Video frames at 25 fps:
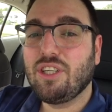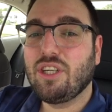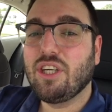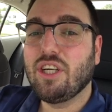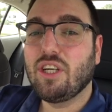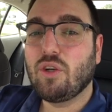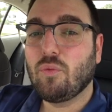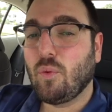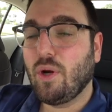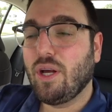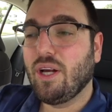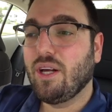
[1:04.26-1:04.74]

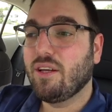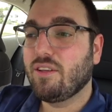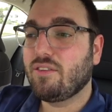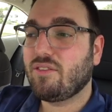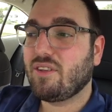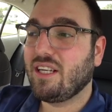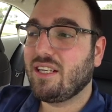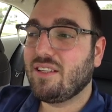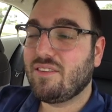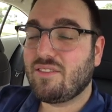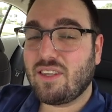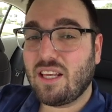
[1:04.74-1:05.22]
Goodwills.
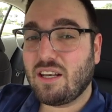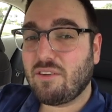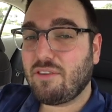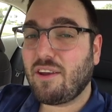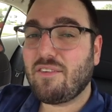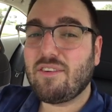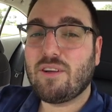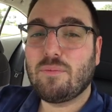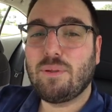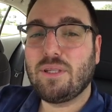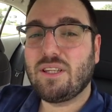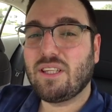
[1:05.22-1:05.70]
And instead of
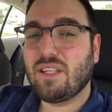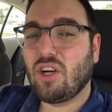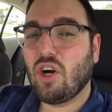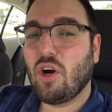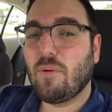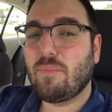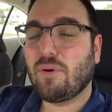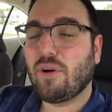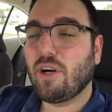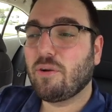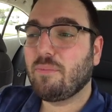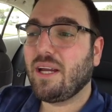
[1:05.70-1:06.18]
having to put the
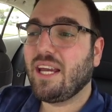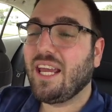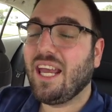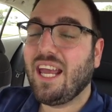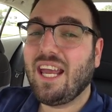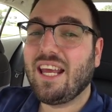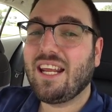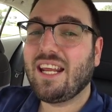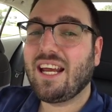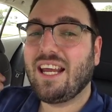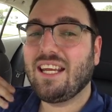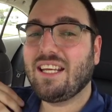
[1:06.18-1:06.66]
GoPro on my
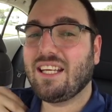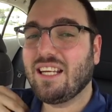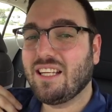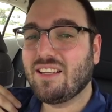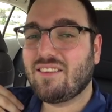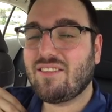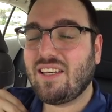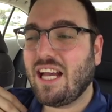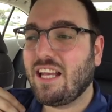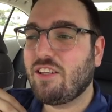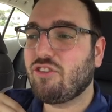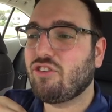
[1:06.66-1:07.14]
head, I can
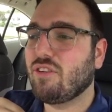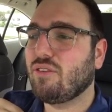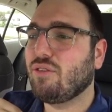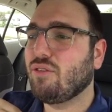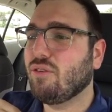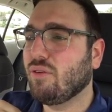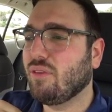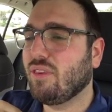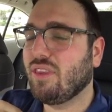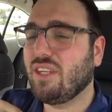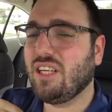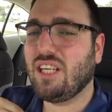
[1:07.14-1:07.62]
attach it
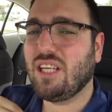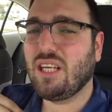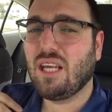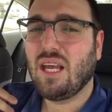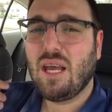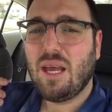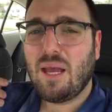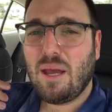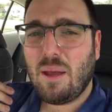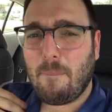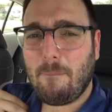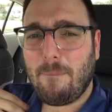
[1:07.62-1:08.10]
to the
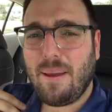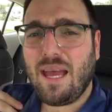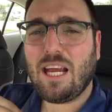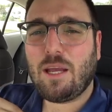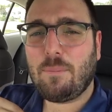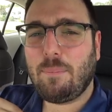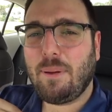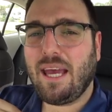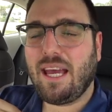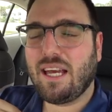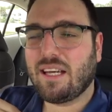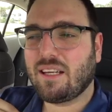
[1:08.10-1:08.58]

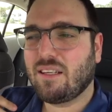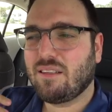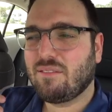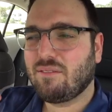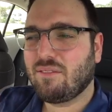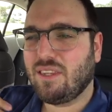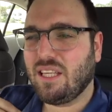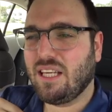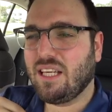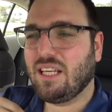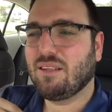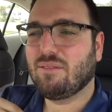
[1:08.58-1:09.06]
backpack
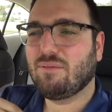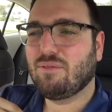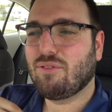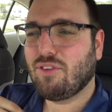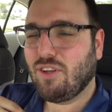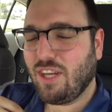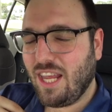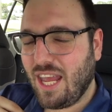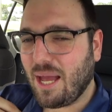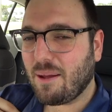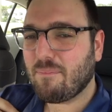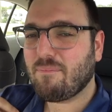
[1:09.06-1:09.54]
thing. So
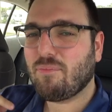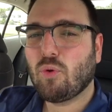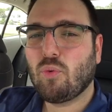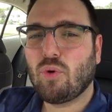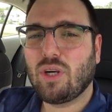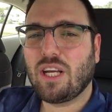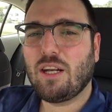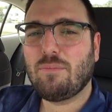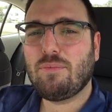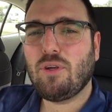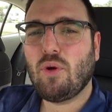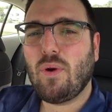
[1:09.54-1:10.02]
yeah, we're
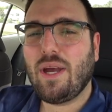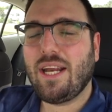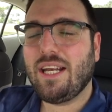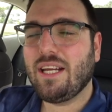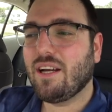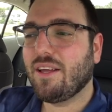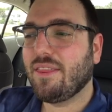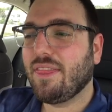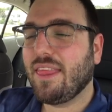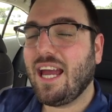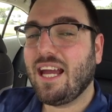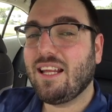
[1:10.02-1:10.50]
going to be waiting
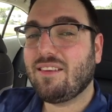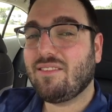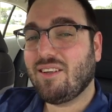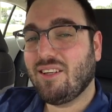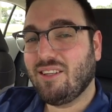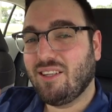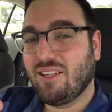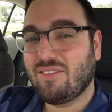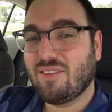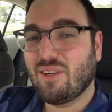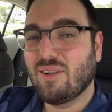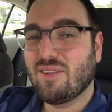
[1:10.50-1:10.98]
on that.
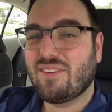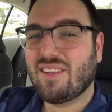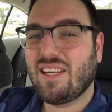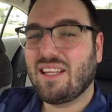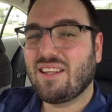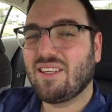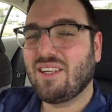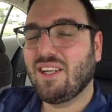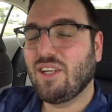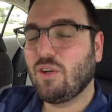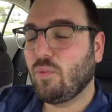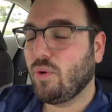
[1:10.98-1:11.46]
Let's go inside
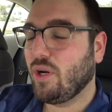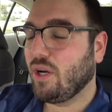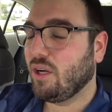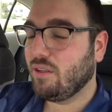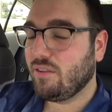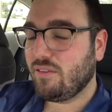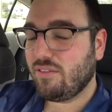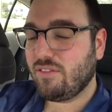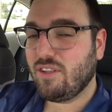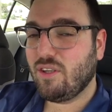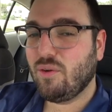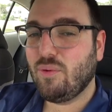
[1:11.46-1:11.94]
the Goodwill,
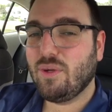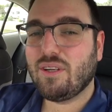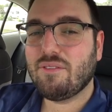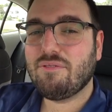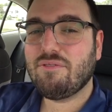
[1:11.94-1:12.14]
see what we can